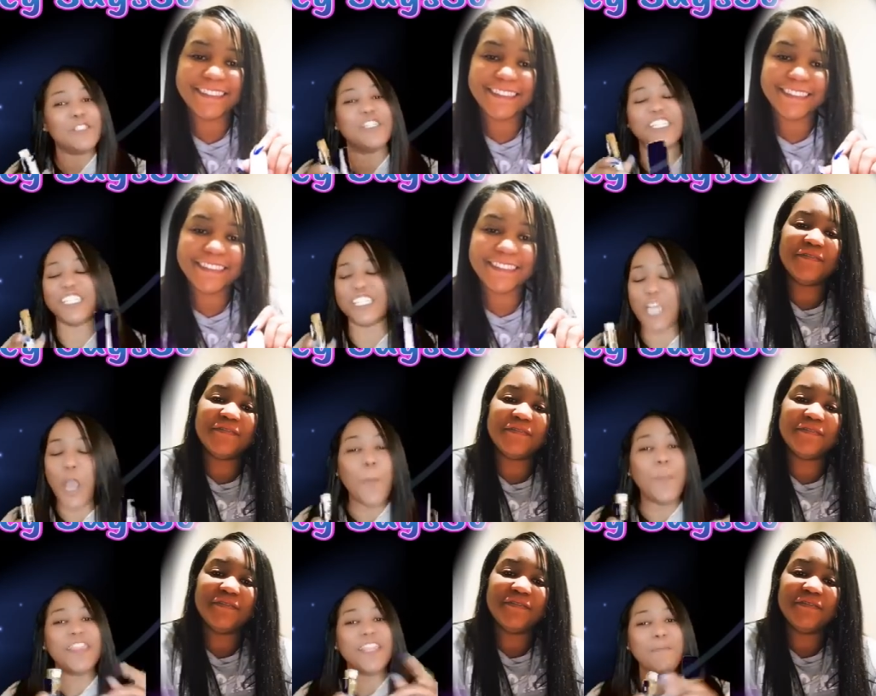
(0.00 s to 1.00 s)
Speaker 1: You can just open
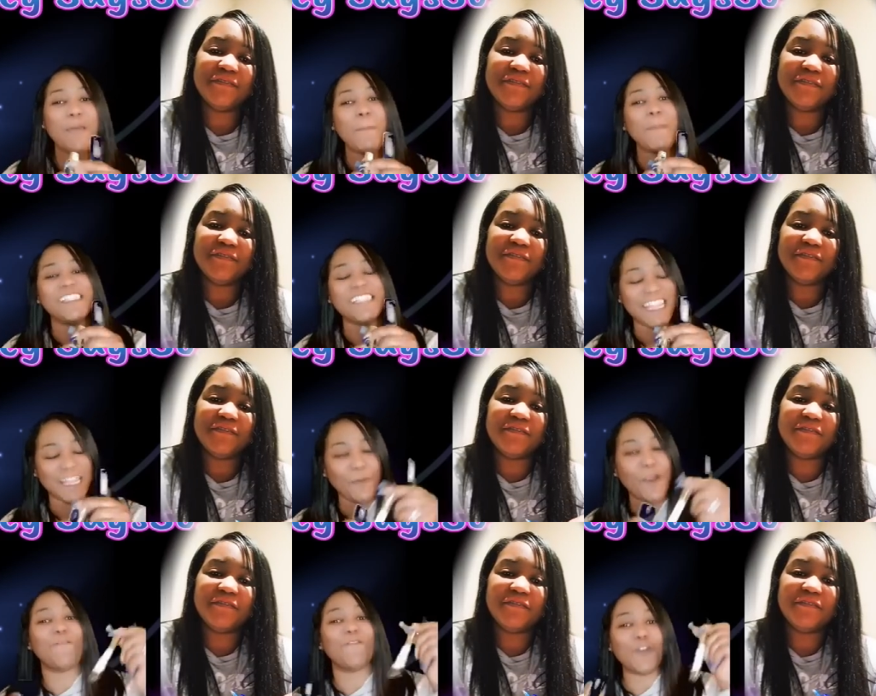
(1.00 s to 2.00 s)
them up and take the
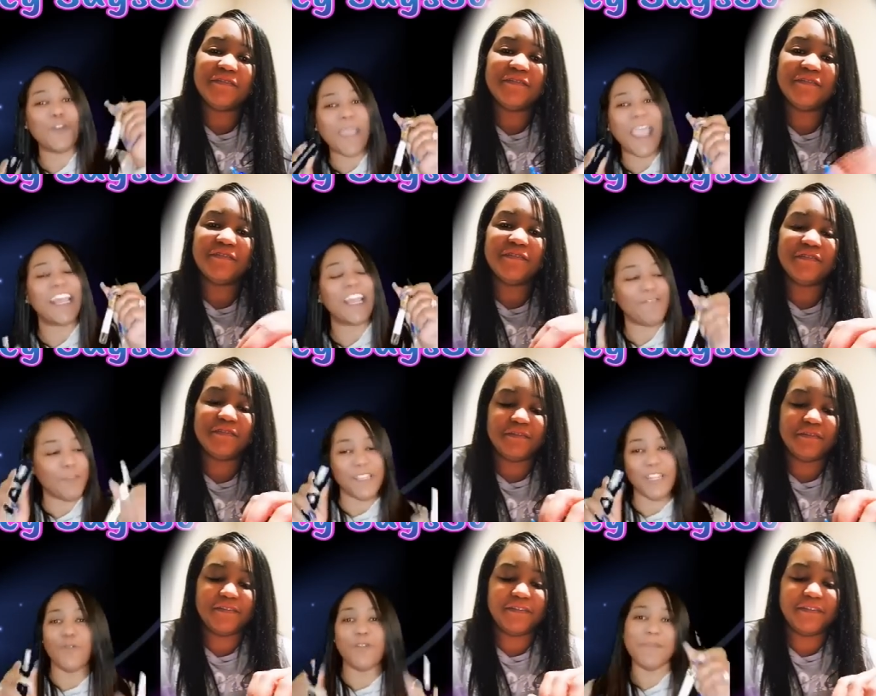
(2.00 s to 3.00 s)
perfume out of them and do
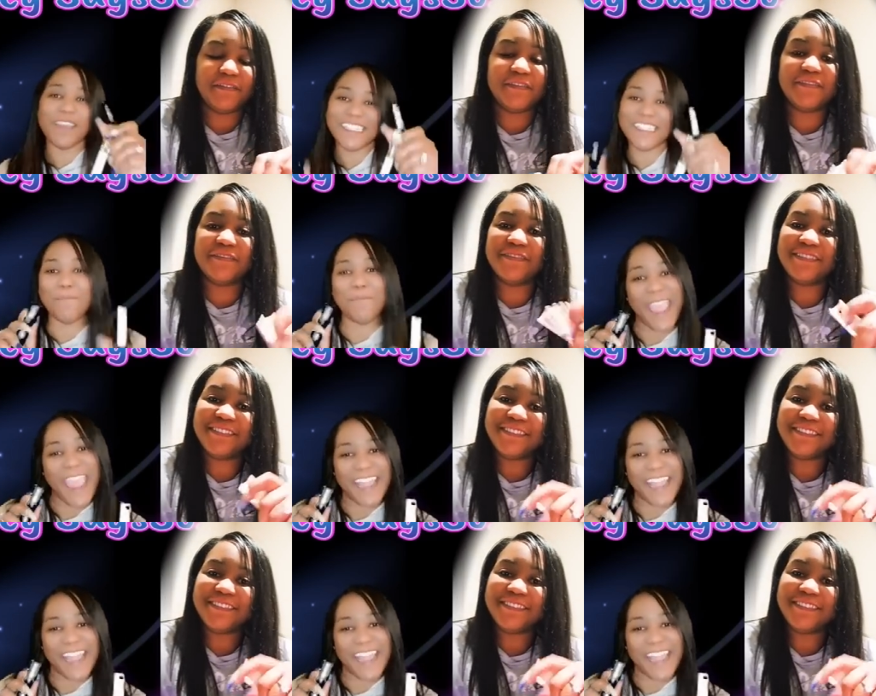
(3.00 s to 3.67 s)
a mix and match.